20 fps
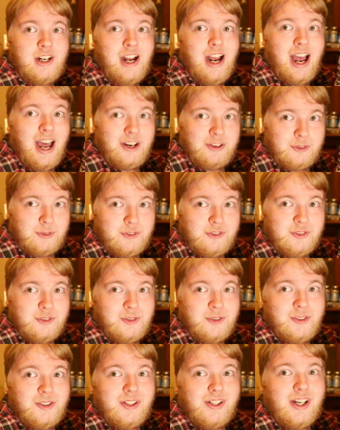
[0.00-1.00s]
and
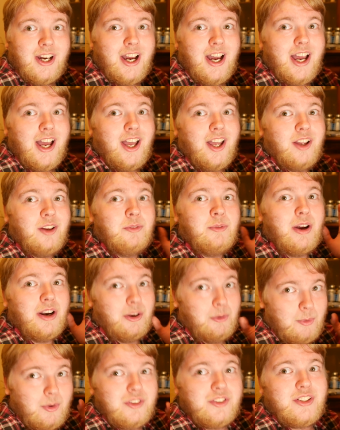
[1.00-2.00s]
also when I
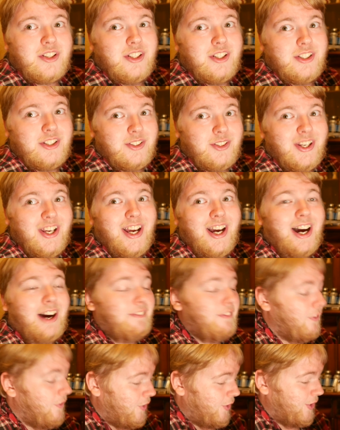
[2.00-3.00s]
was going to do it, I've
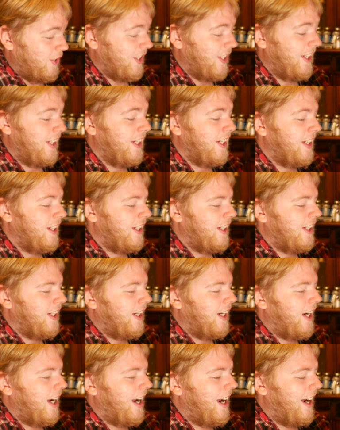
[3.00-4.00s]
unfortunately
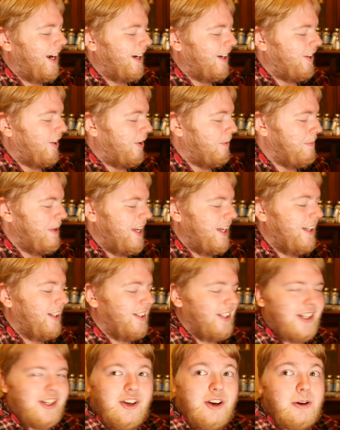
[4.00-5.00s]
got a bit ill.
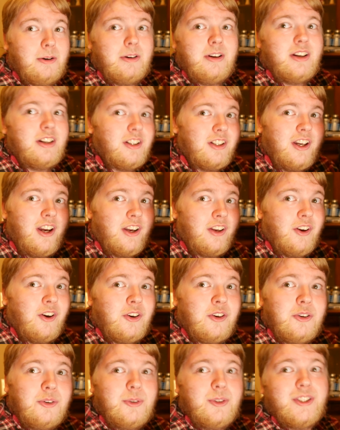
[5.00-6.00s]
I got a
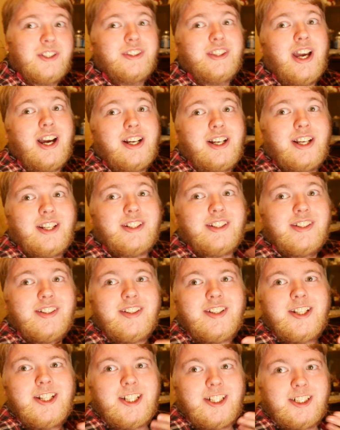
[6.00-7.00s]
cold and that, and
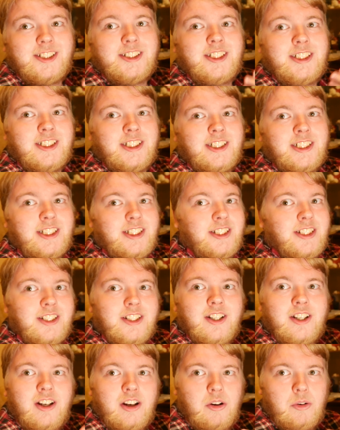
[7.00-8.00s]

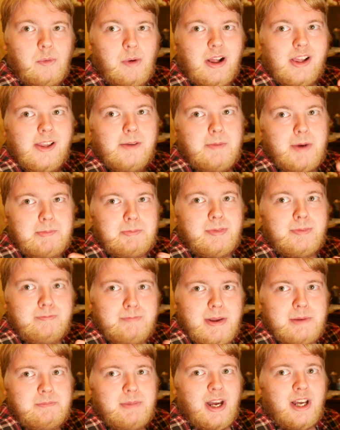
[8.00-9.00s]
while I'm a
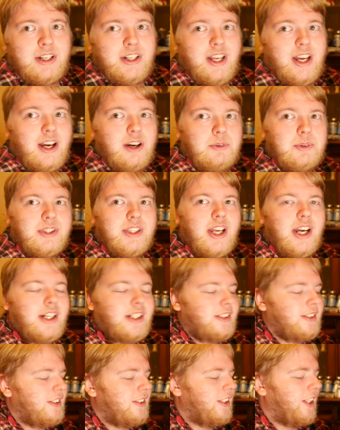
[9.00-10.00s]
bit better now and
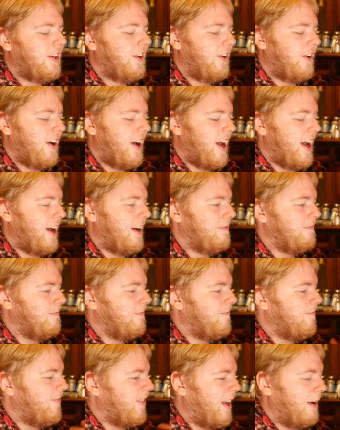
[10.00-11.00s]
that, you know,
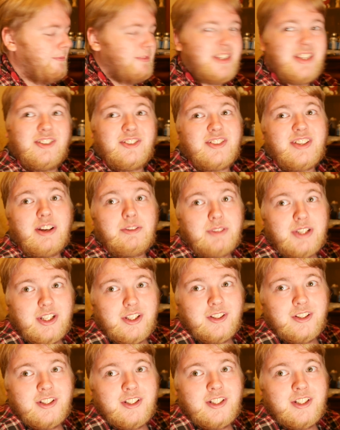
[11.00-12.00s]
I'm still
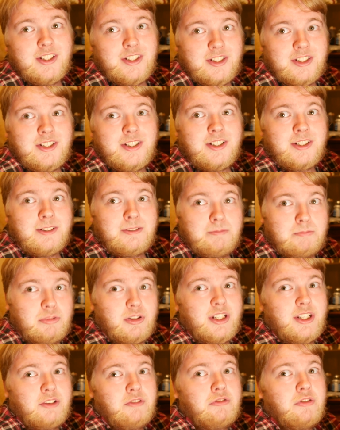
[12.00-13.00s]
sounding
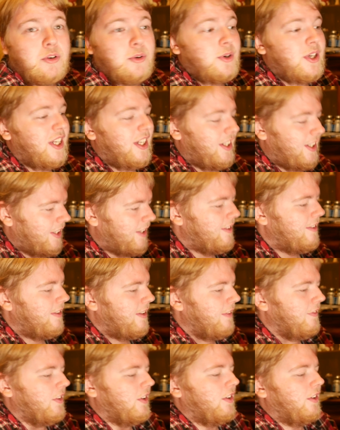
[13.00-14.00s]
pretty croaky and it's
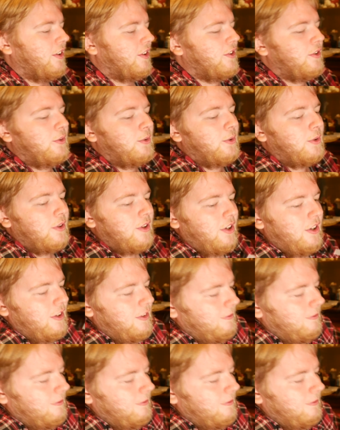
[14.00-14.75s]
difficult to talk